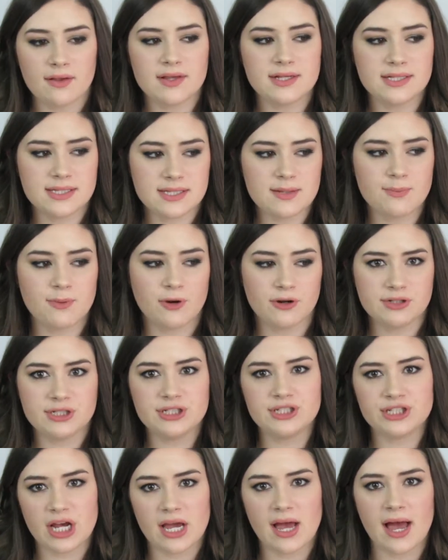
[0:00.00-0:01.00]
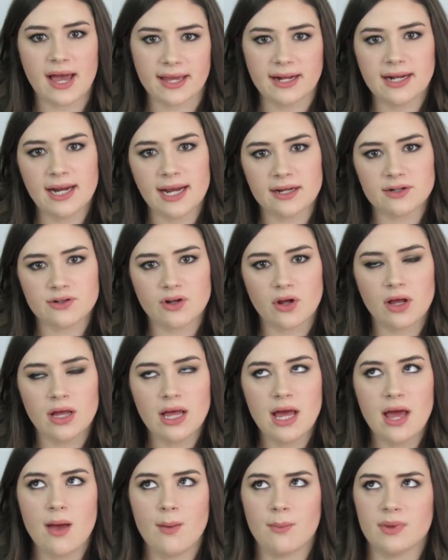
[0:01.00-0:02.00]
This is a protein shake I can
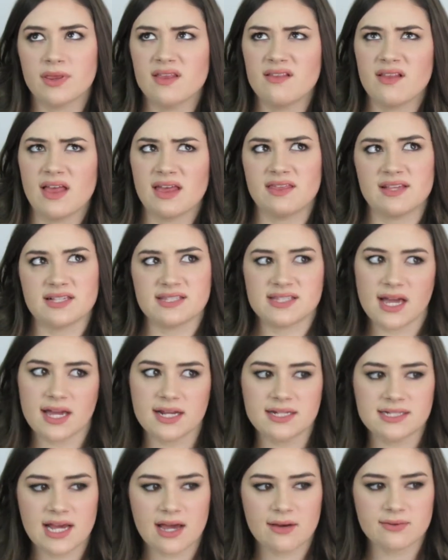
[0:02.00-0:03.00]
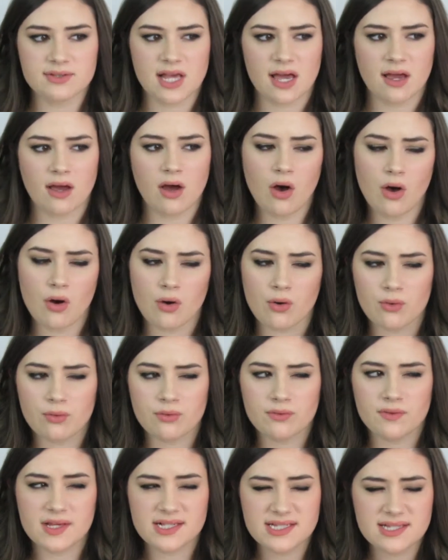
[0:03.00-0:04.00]
handle. But then like the second day I was like,
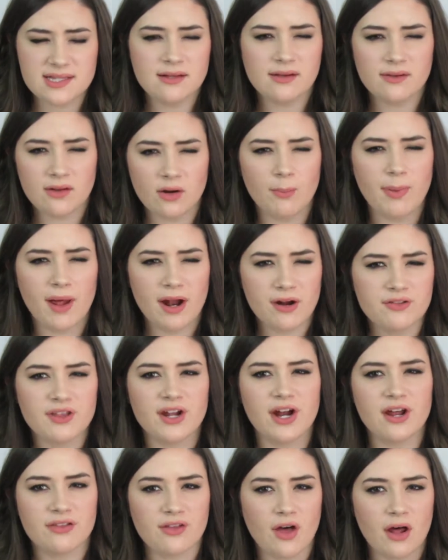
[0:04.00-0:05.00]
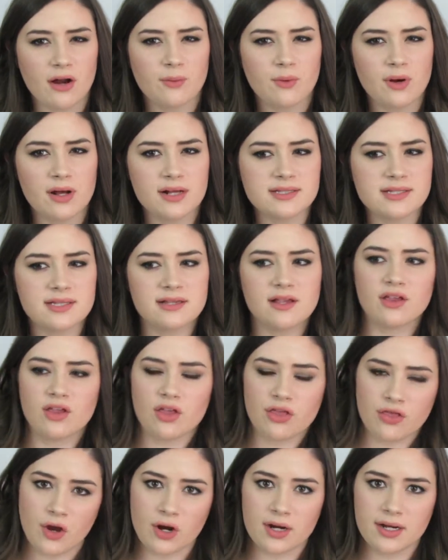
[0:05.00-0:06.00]
oh, this is a little better than I thought it was. And then
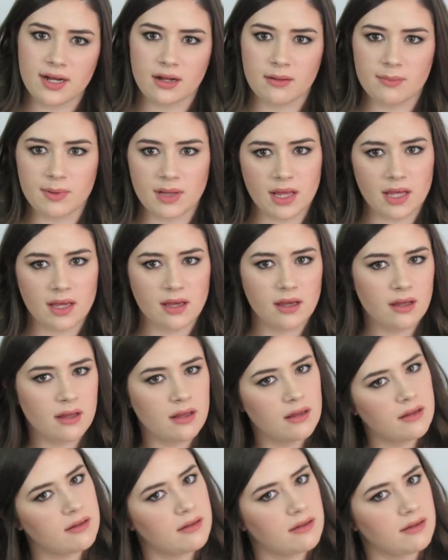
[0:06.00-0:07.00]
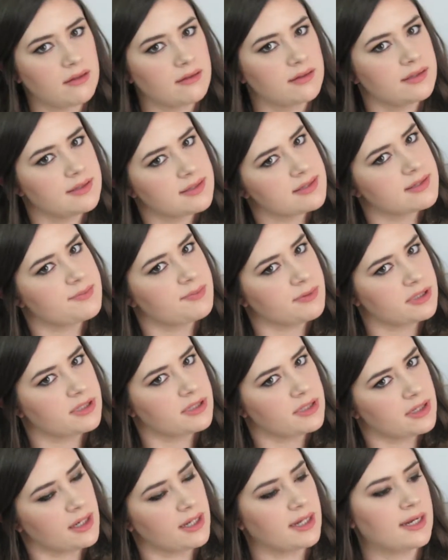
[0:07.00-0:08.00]
the third day I'd be like, oh, this is
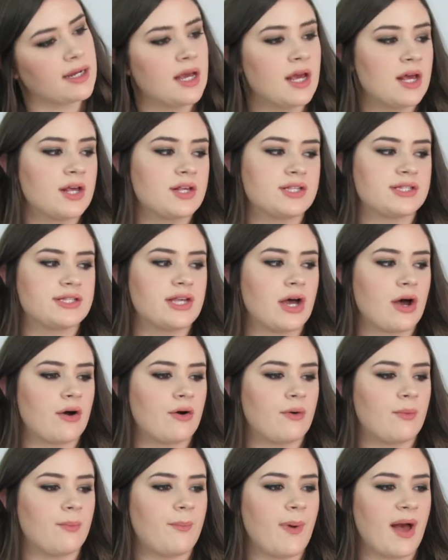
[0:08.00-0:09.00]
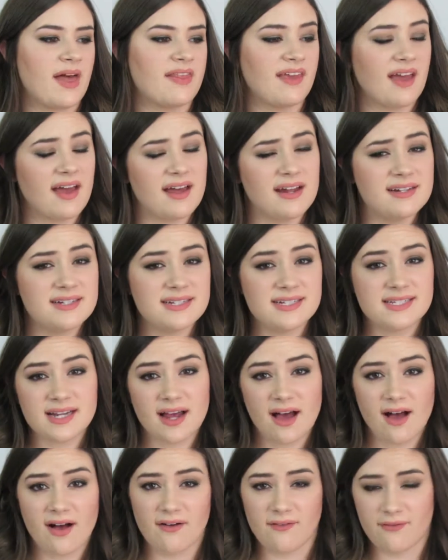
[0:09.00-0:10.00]
pretty good. So by the end
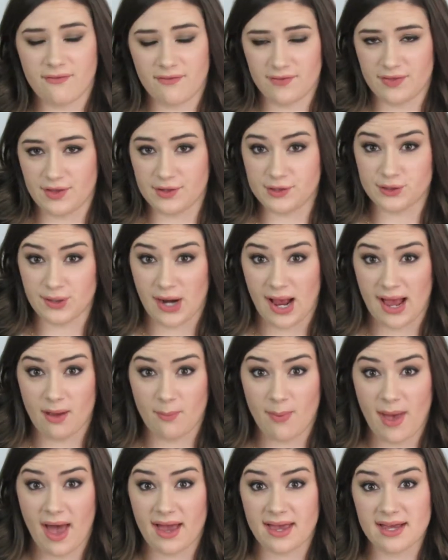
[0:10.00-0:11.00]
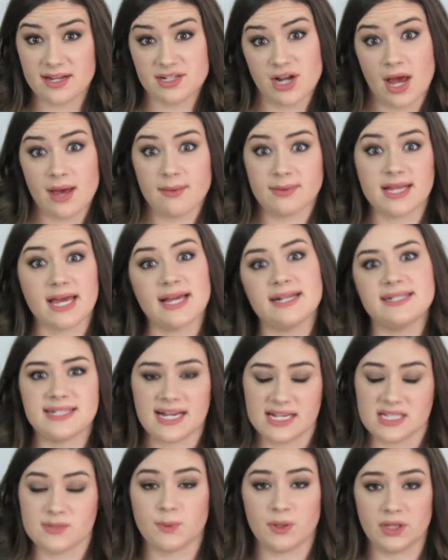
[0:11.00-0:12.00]
of the trial package, I was like
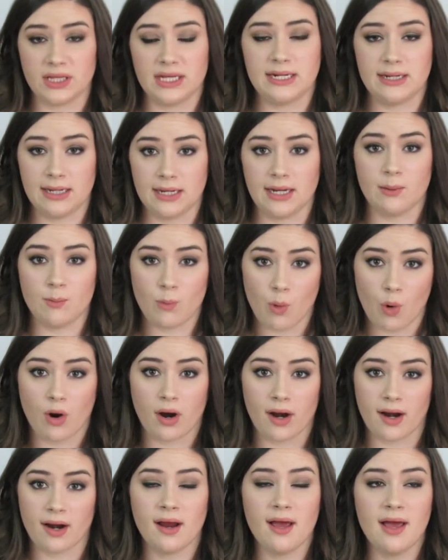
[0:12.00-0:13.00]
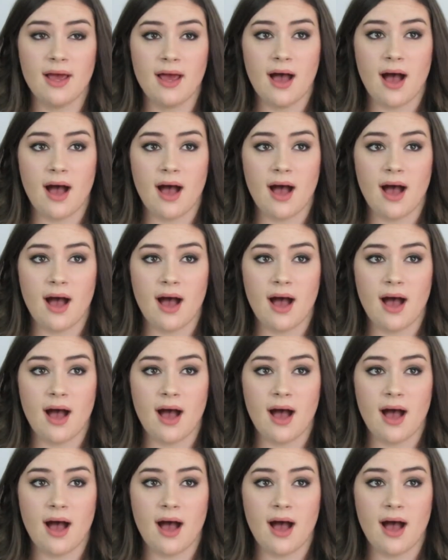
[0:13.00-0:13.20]
desperately needing more.